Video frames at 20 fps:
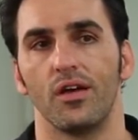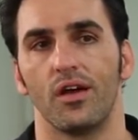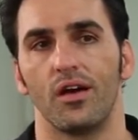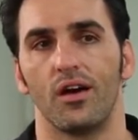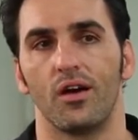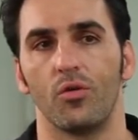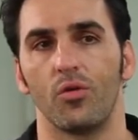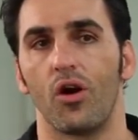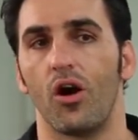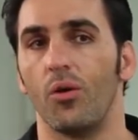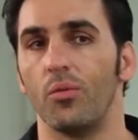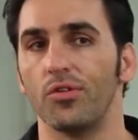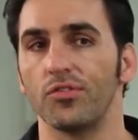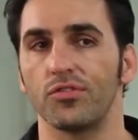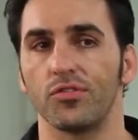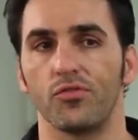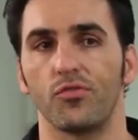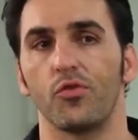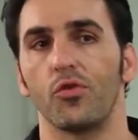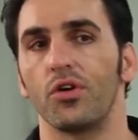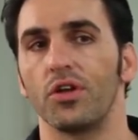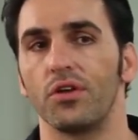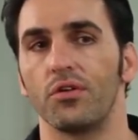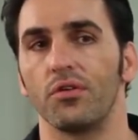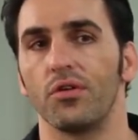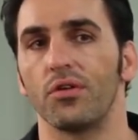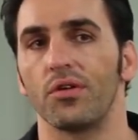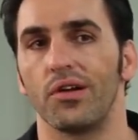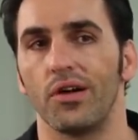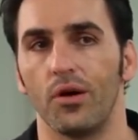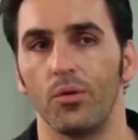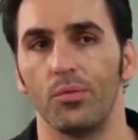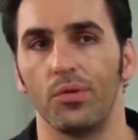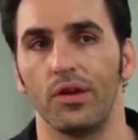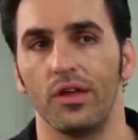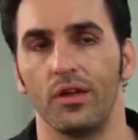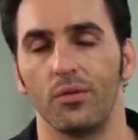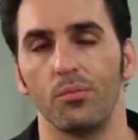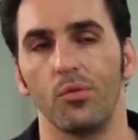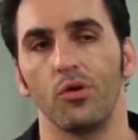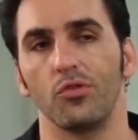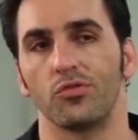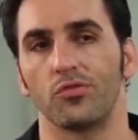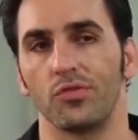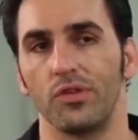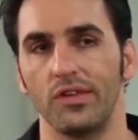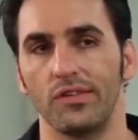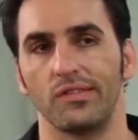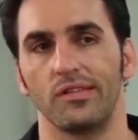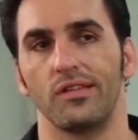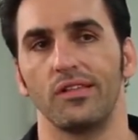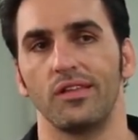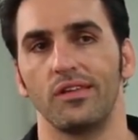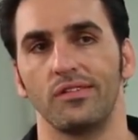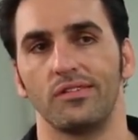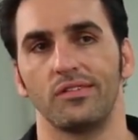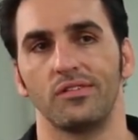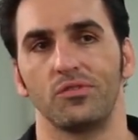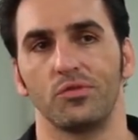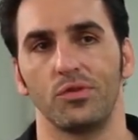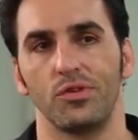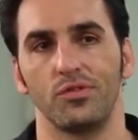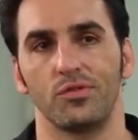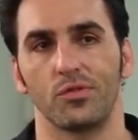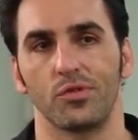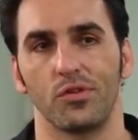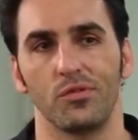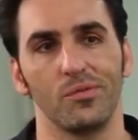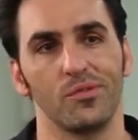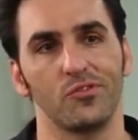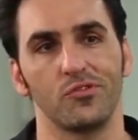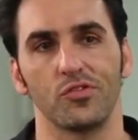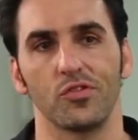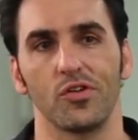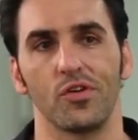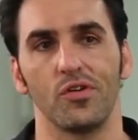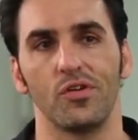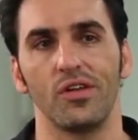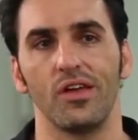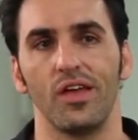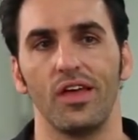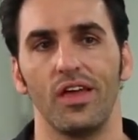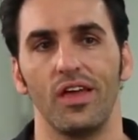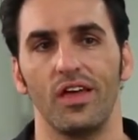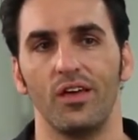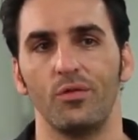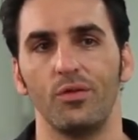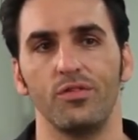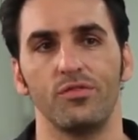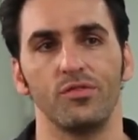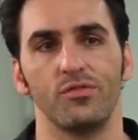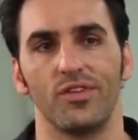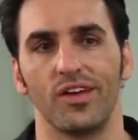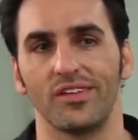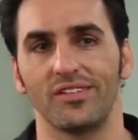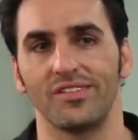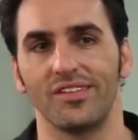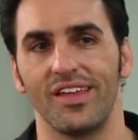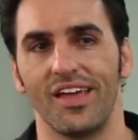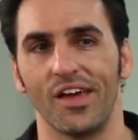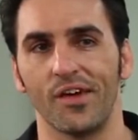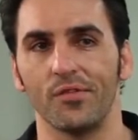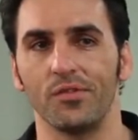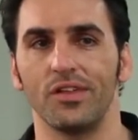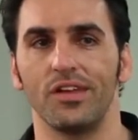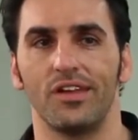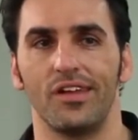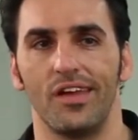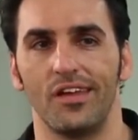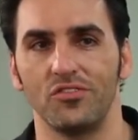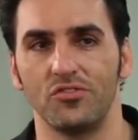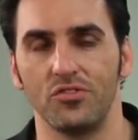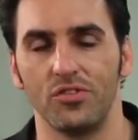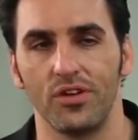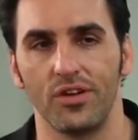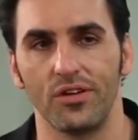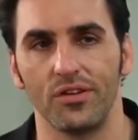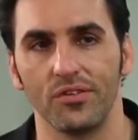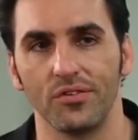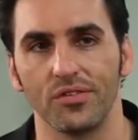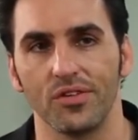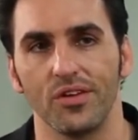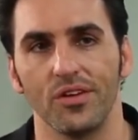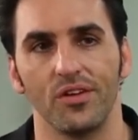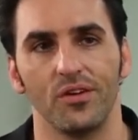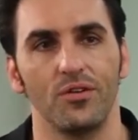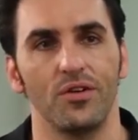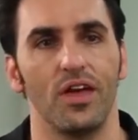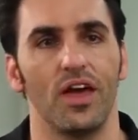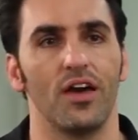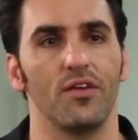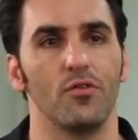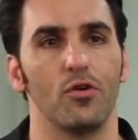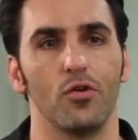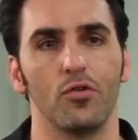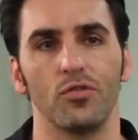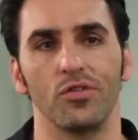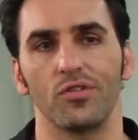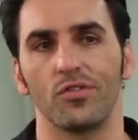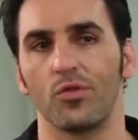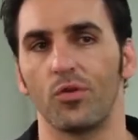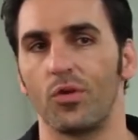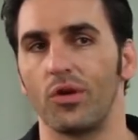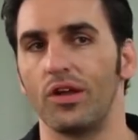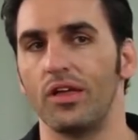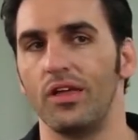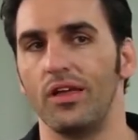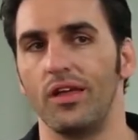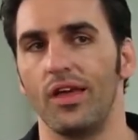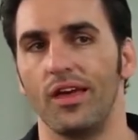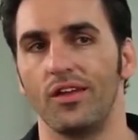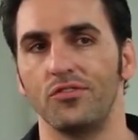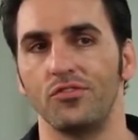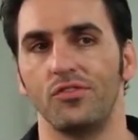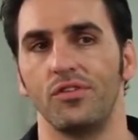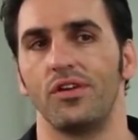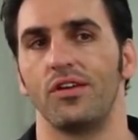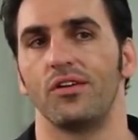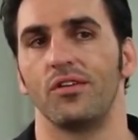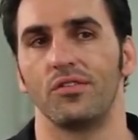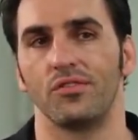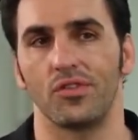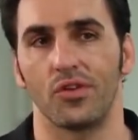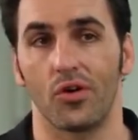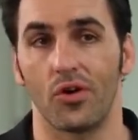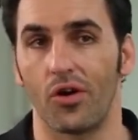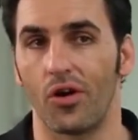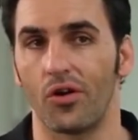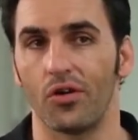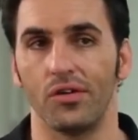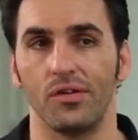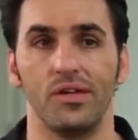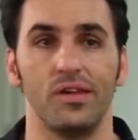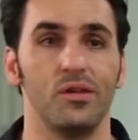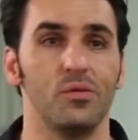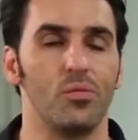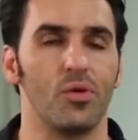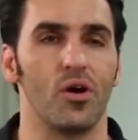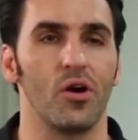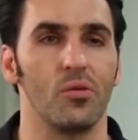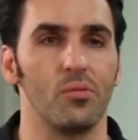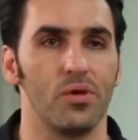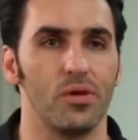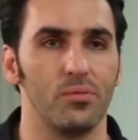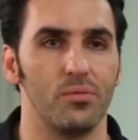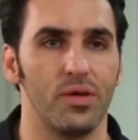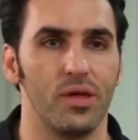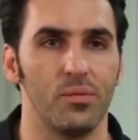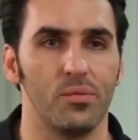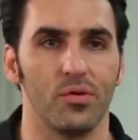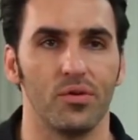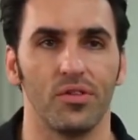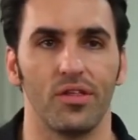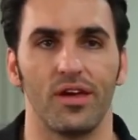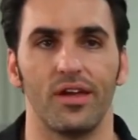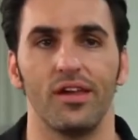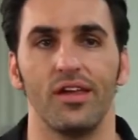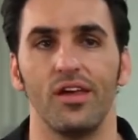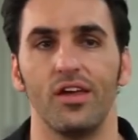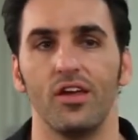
We're almost a 40-year-old company, and most recently, since we've sort of matured, we've invested heavily in engineers. We have over 20 engineers in our R&D department, people that